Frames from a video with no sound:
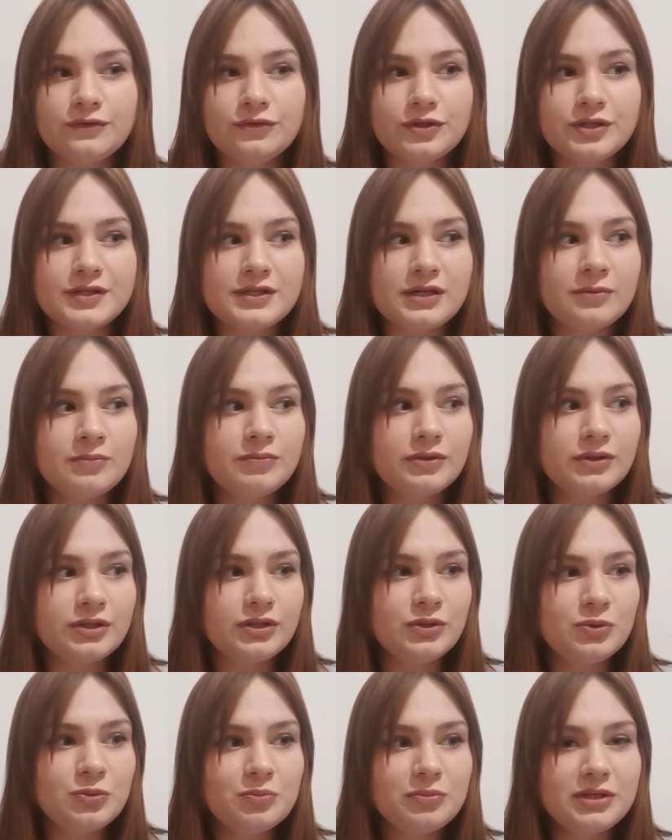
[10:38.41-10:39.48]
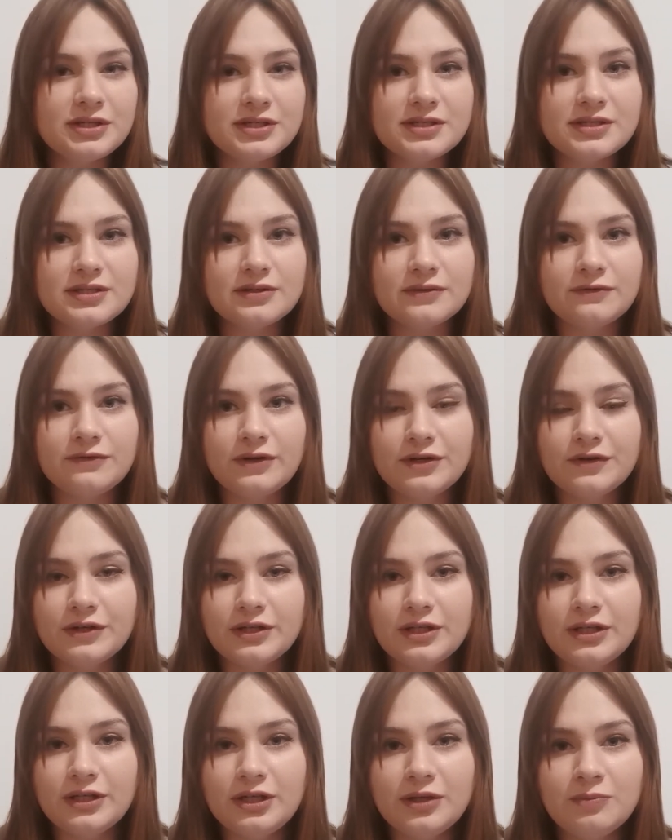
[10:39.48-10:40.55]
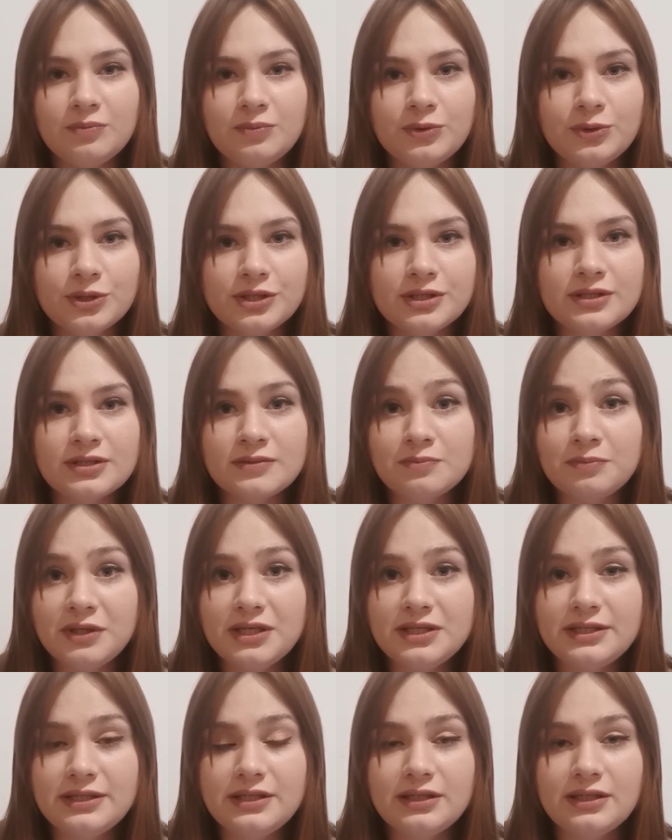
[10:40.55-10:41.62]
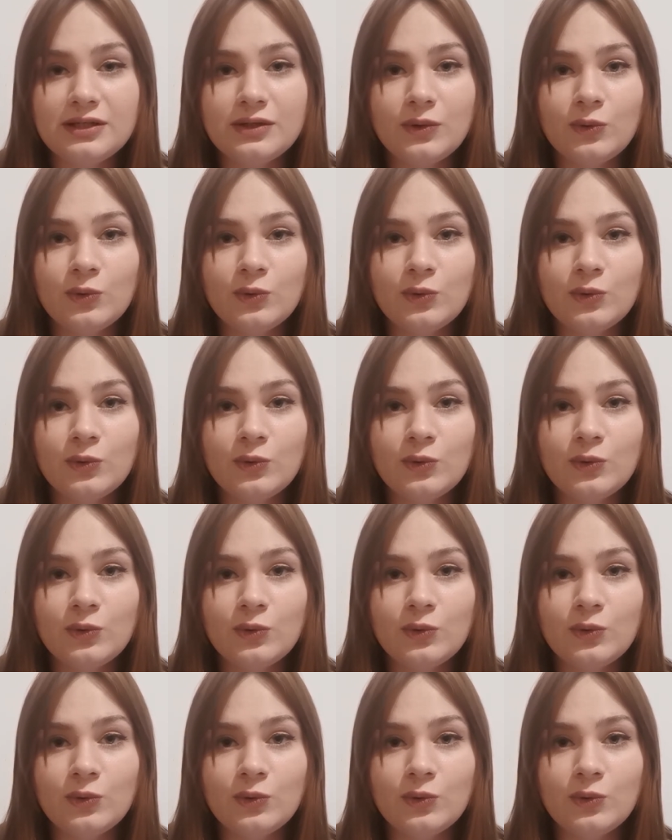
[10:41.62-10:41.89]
For example, you missed a very important meeting,